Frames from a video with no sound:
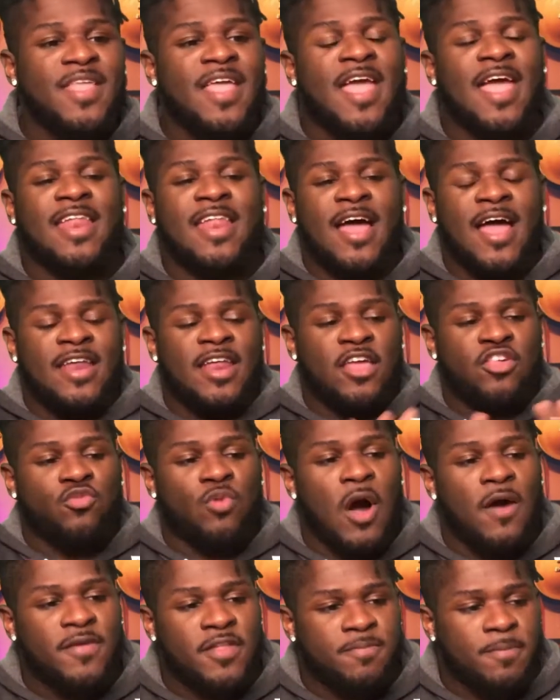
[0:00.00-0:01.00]
And I
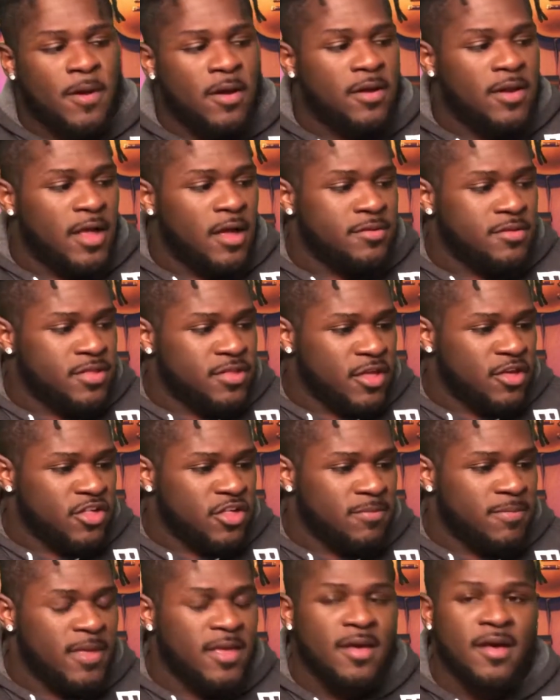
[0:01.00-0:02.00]
draw this parallel
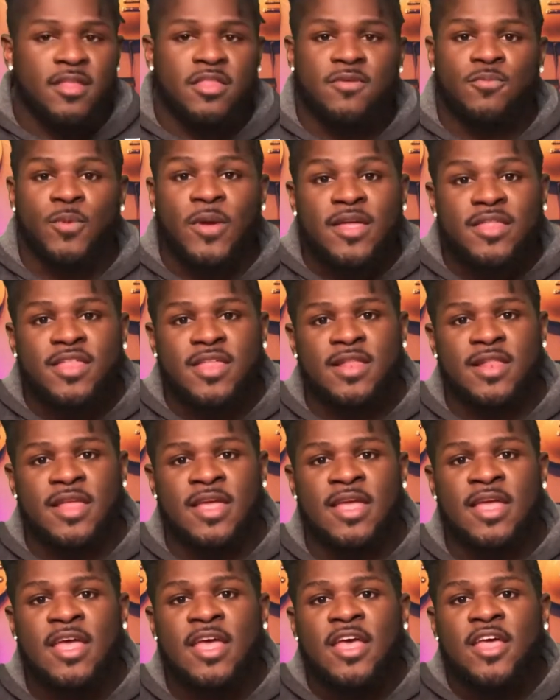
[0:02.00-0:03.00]
distinction because
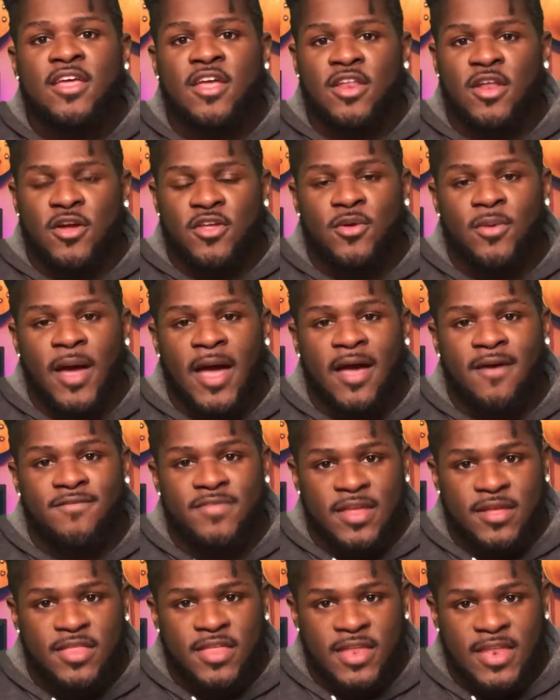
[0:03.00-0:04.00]
recently, you have
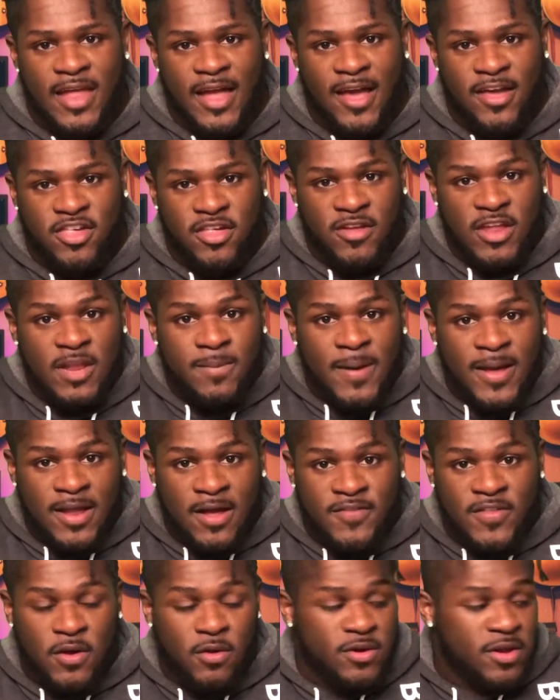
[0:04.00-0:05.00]
Niecy Nash. And anybody
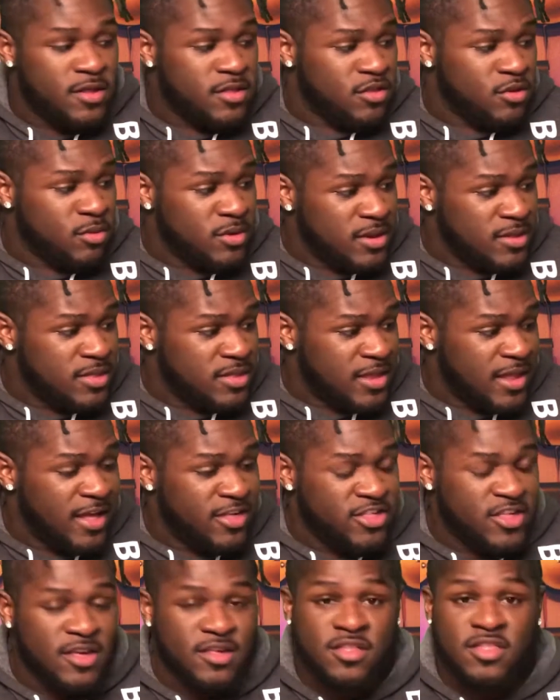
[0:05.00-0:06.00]
out there who doesn't know what Niecy
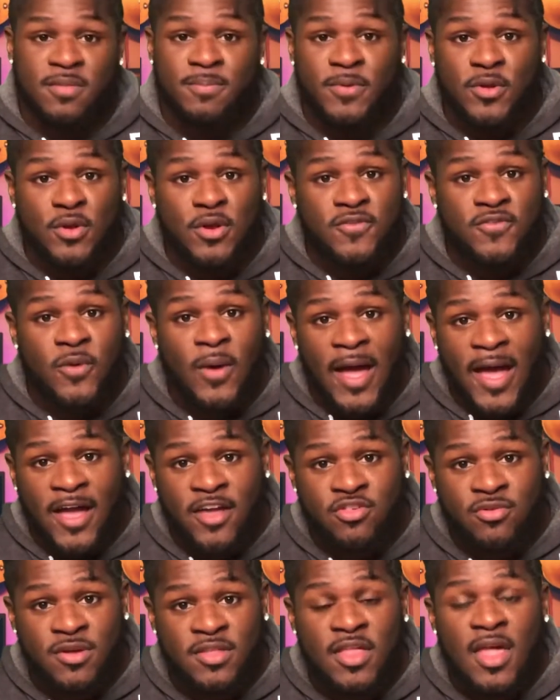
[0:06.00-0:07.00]
Nash is, she's a beautiful
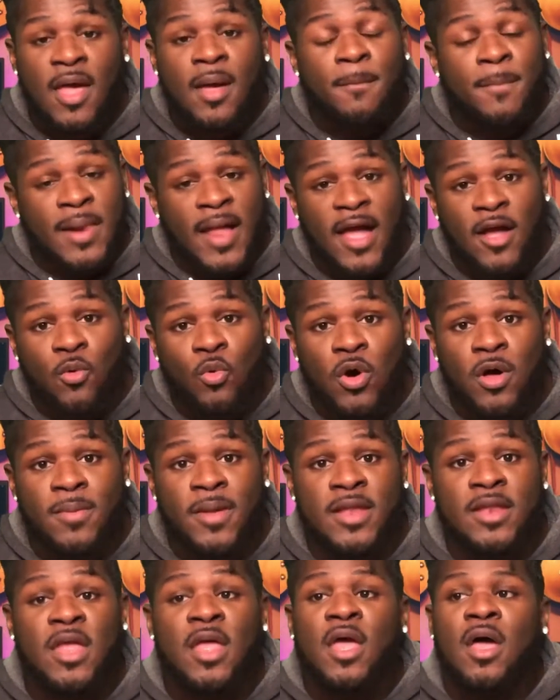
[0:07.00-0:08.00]
actress, black
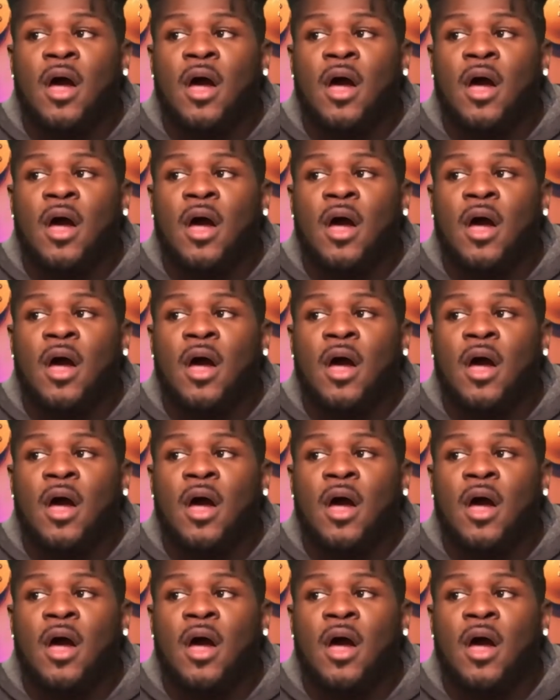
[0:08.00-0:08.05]
woman,